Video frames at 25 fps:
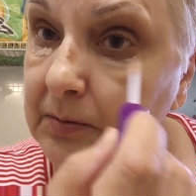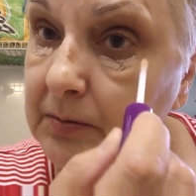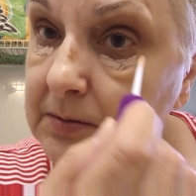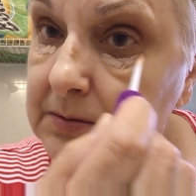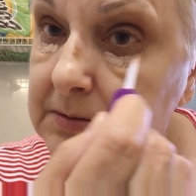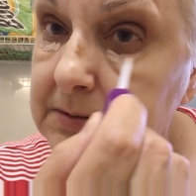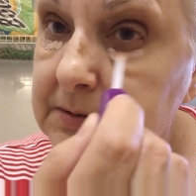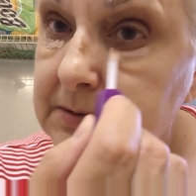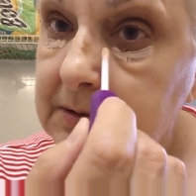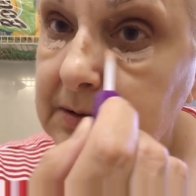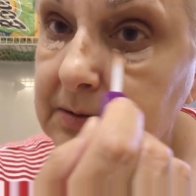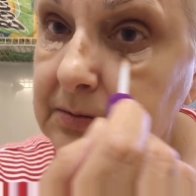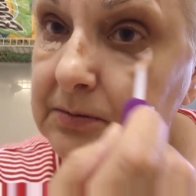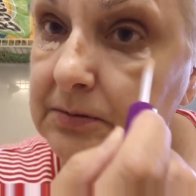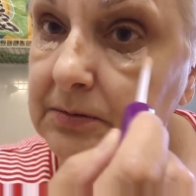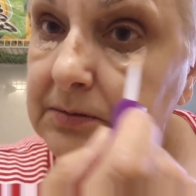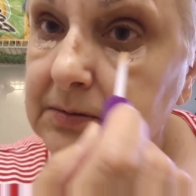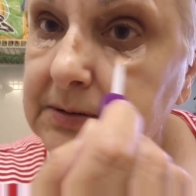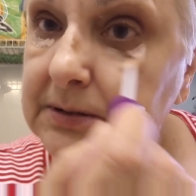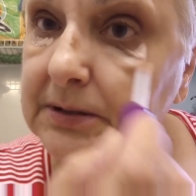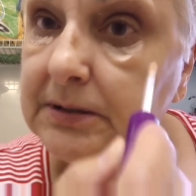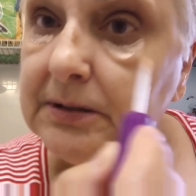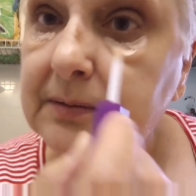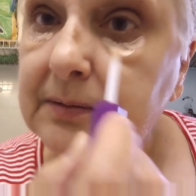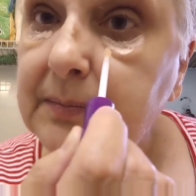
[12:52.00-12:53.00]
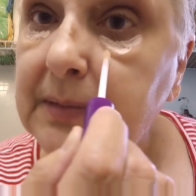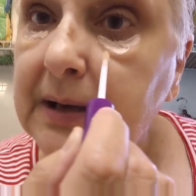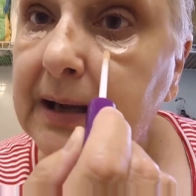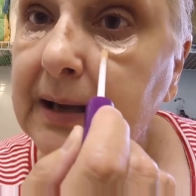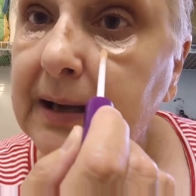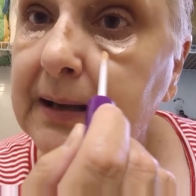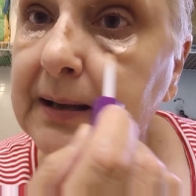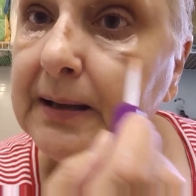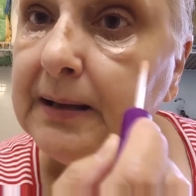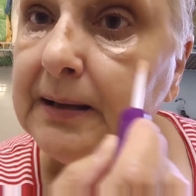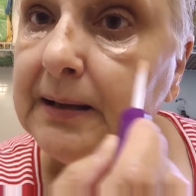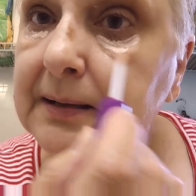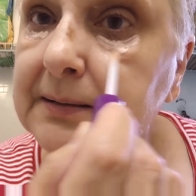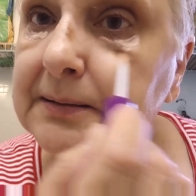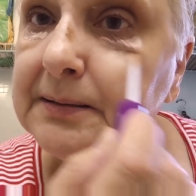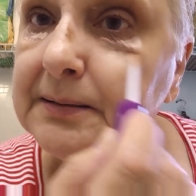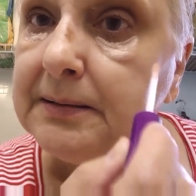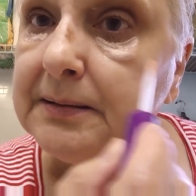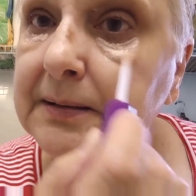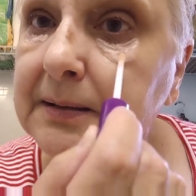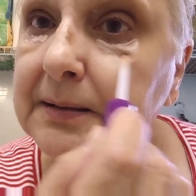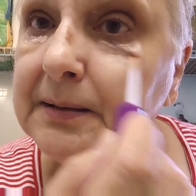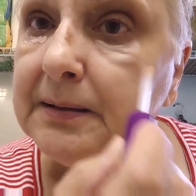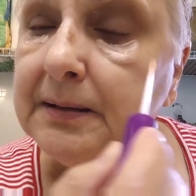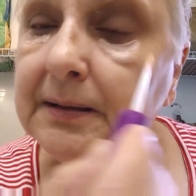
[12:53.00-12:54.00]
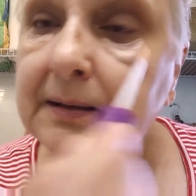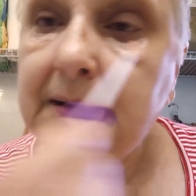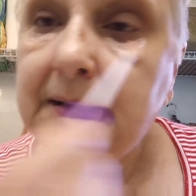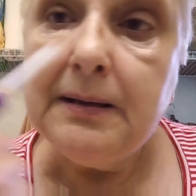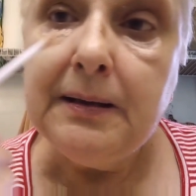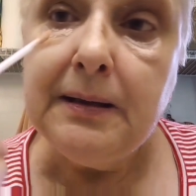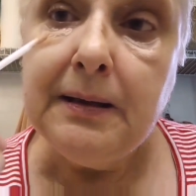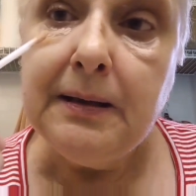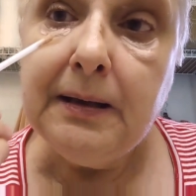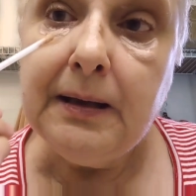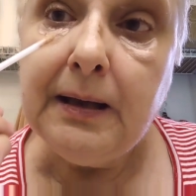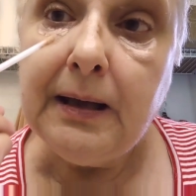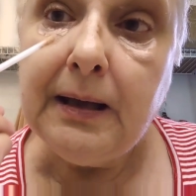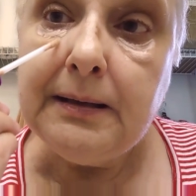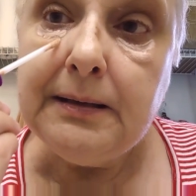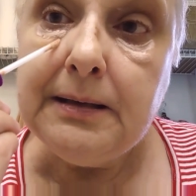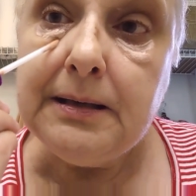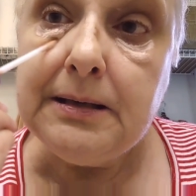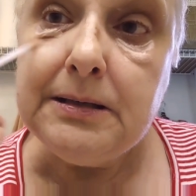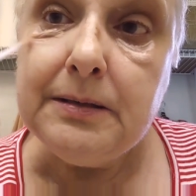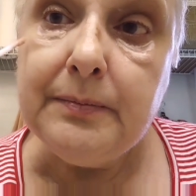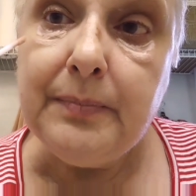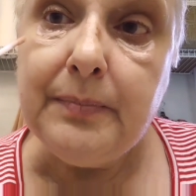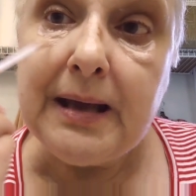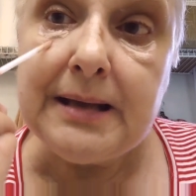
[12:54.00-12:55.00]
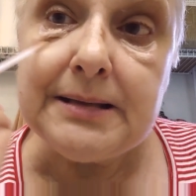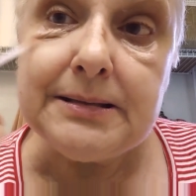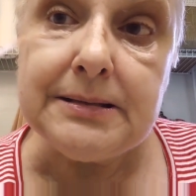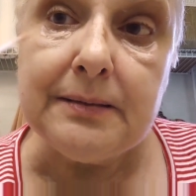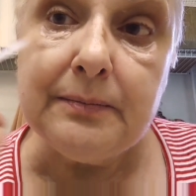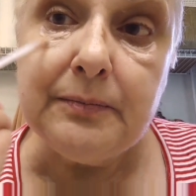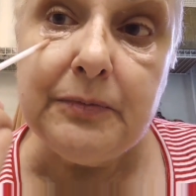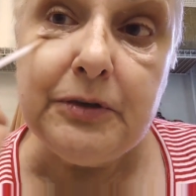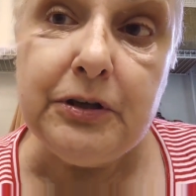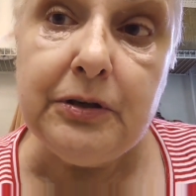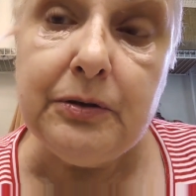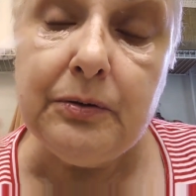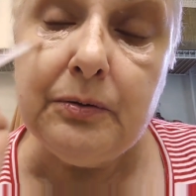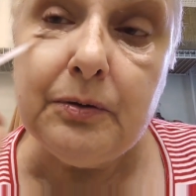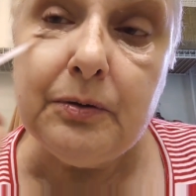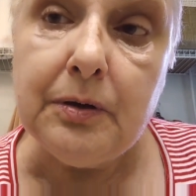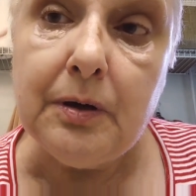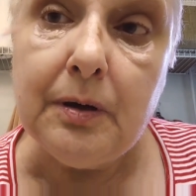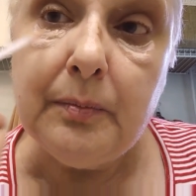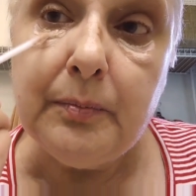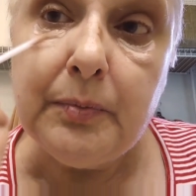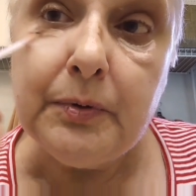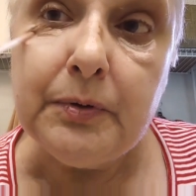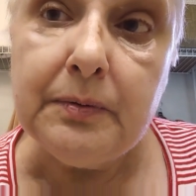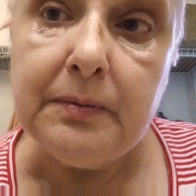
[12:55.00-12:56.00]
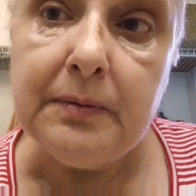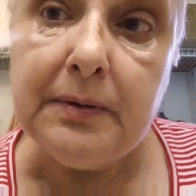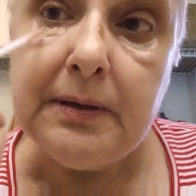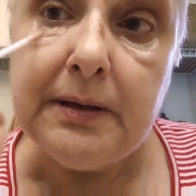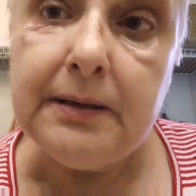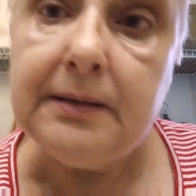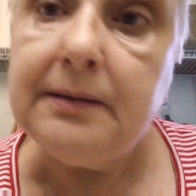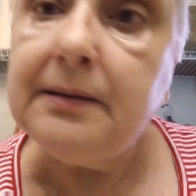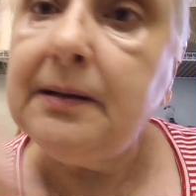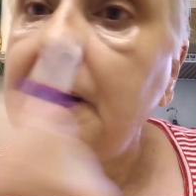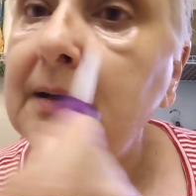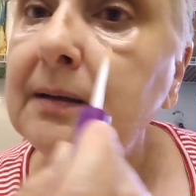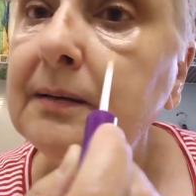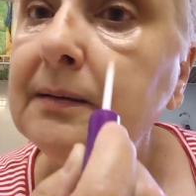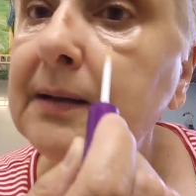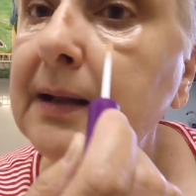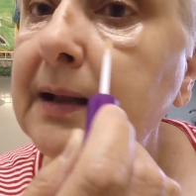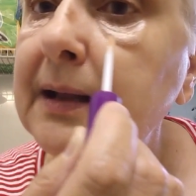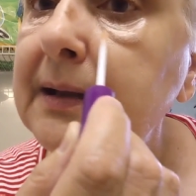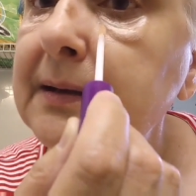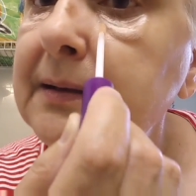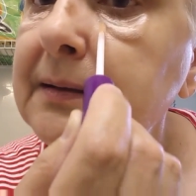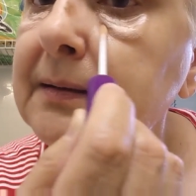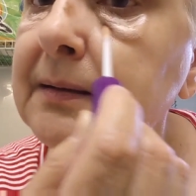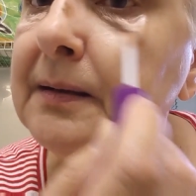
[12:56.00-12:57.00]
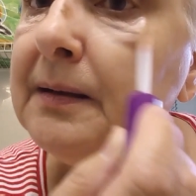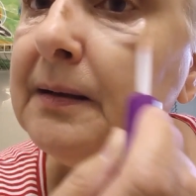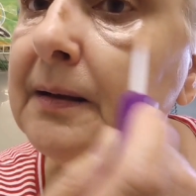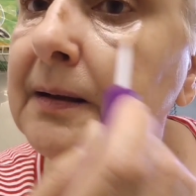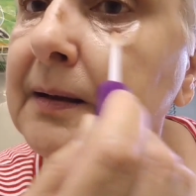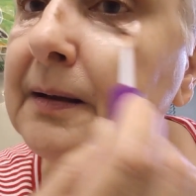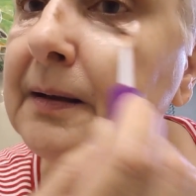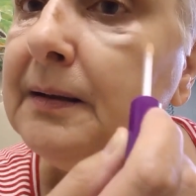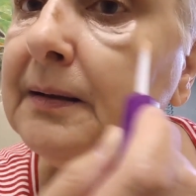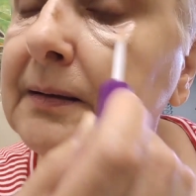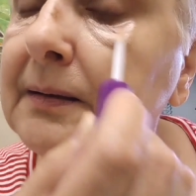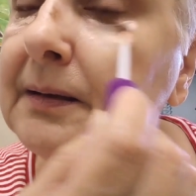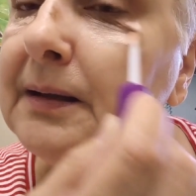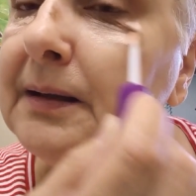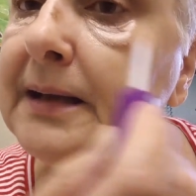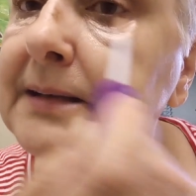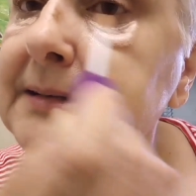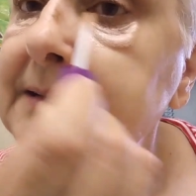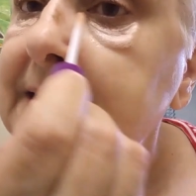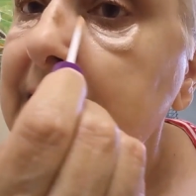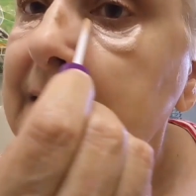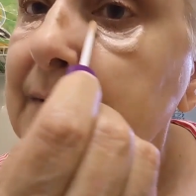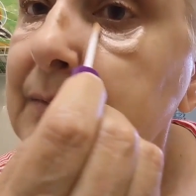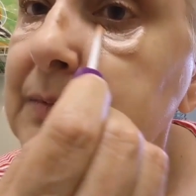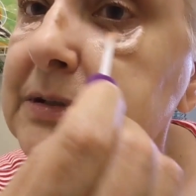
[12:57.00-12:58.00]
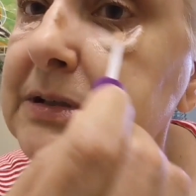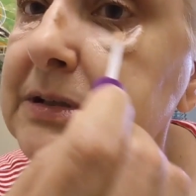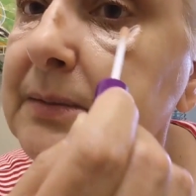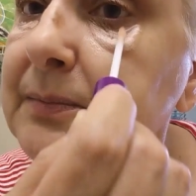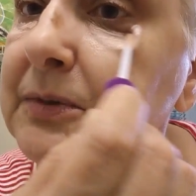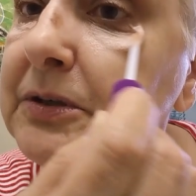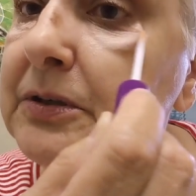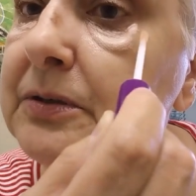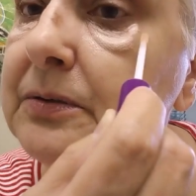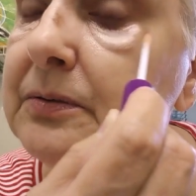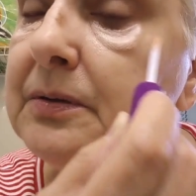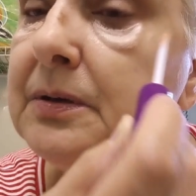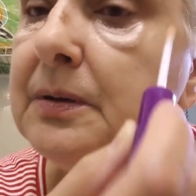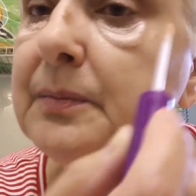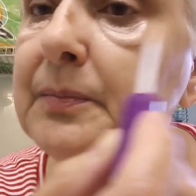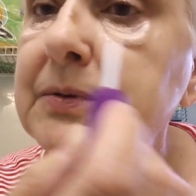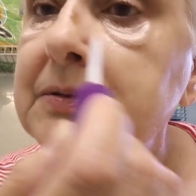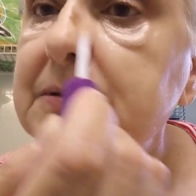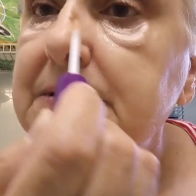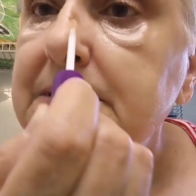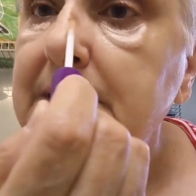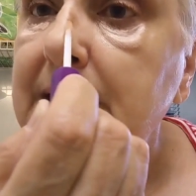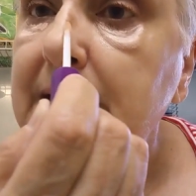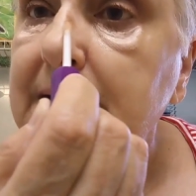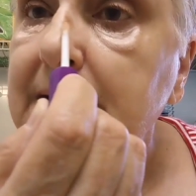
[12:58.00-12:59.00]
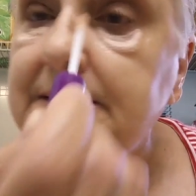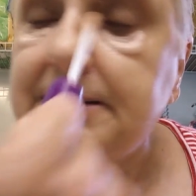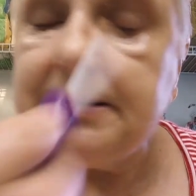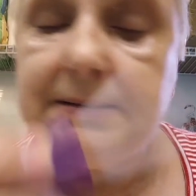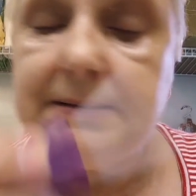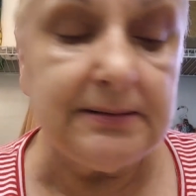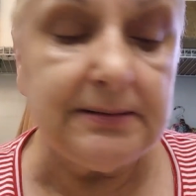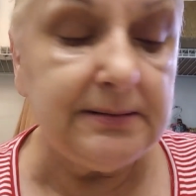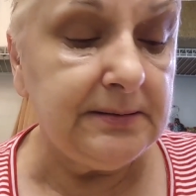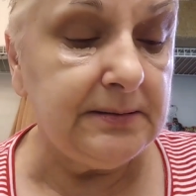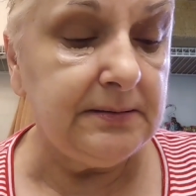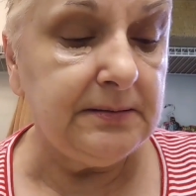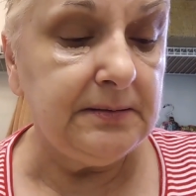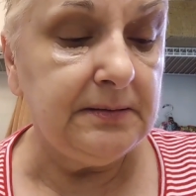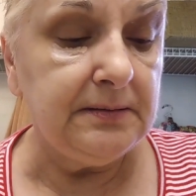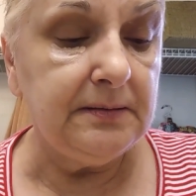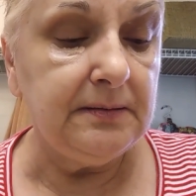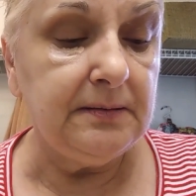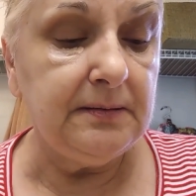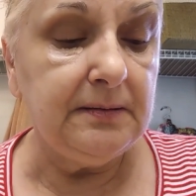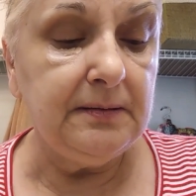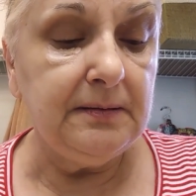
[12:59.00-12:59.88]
dark circles under my eyes. I need to buy some cucumber and, and I'll lay, lay down with some cucumber slices.